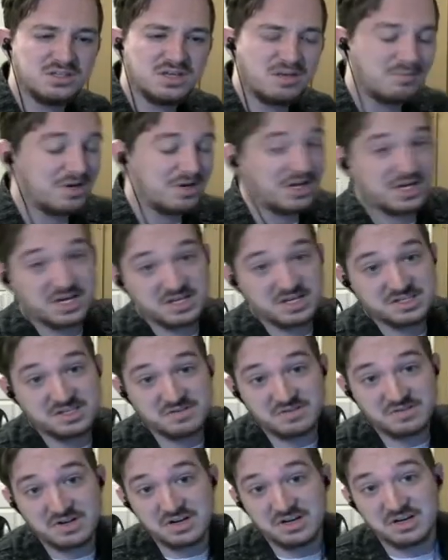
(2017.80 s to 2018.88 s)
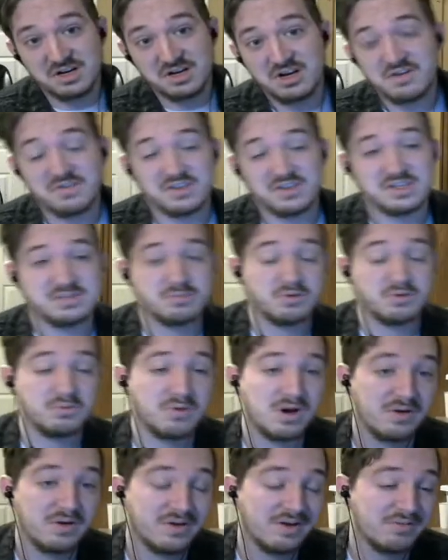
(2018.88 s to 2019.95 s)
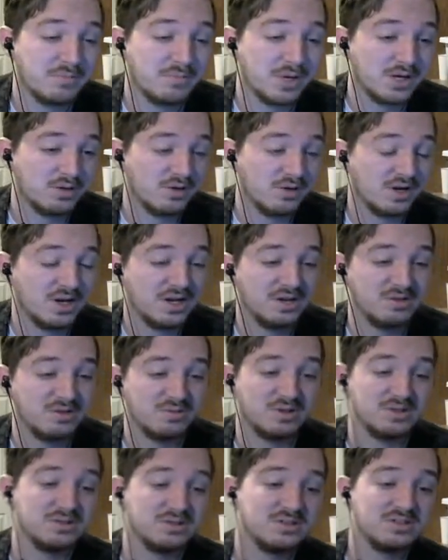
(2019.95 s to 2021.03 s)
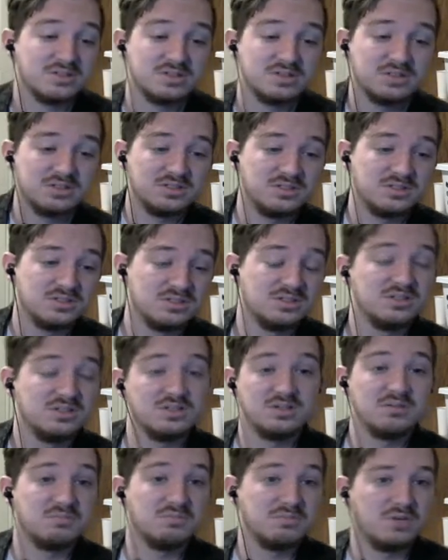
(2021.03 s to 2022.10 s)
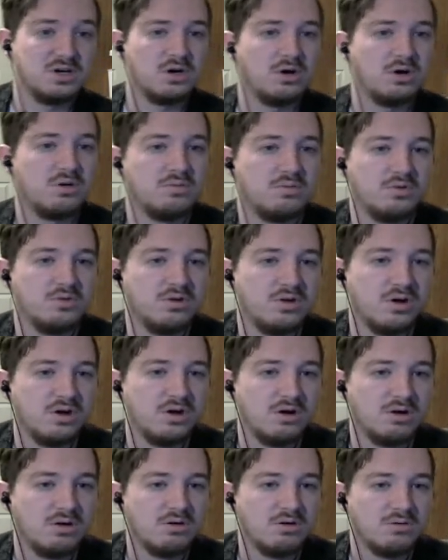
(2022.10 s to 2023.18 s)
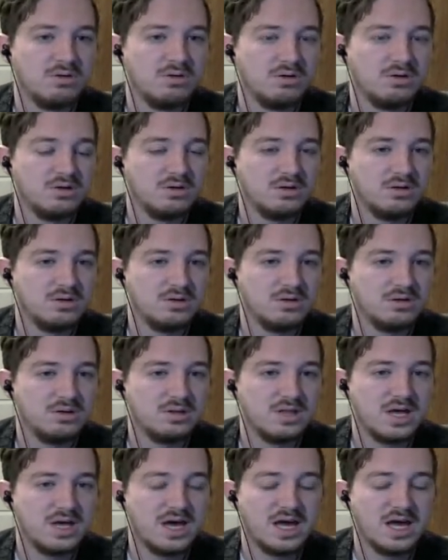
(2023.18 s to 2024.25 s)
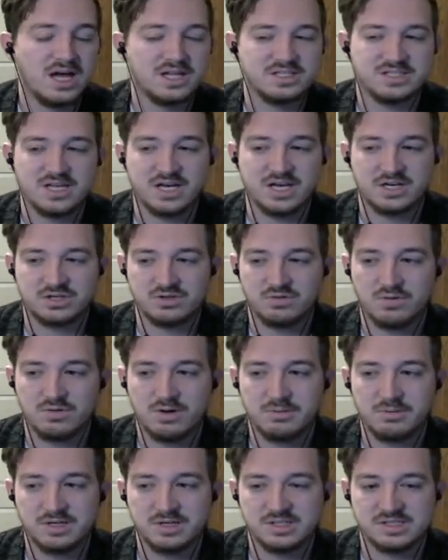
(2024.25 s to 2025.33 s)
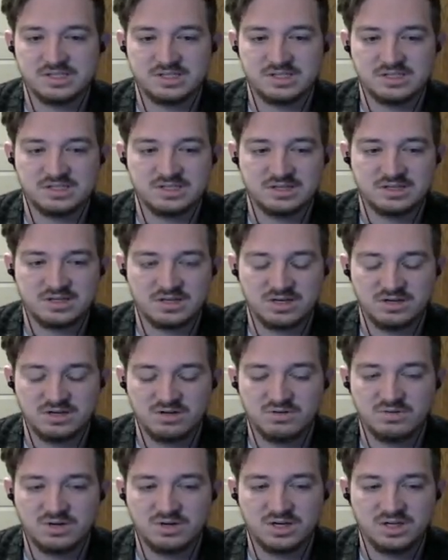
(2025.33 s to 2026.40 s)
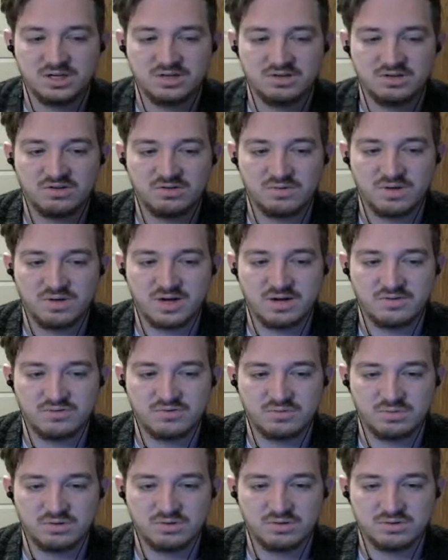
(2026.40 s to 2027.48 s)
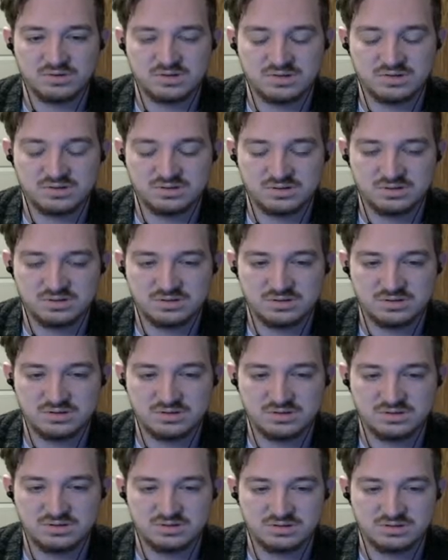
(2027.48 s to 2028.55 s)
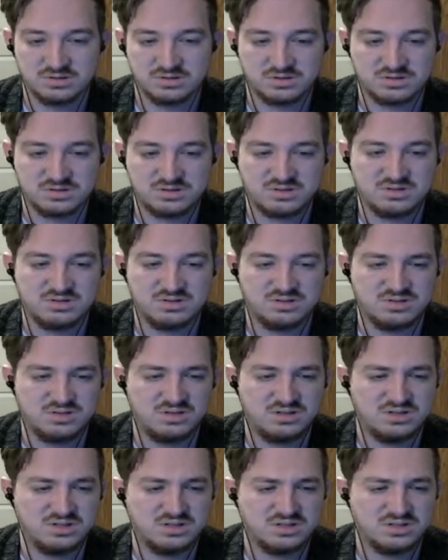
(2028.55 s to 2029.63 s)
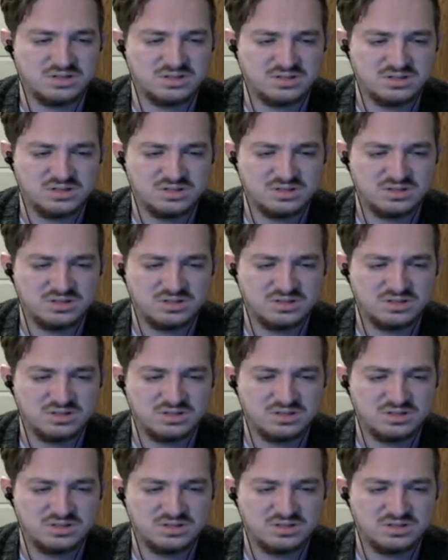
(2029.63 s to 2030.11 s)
I mean, I guess I've done it enough at this point where I would have a migraine anyway. Oh, no. That's actually reminiscing to something I know I need to do afterwards. Oh, gosh.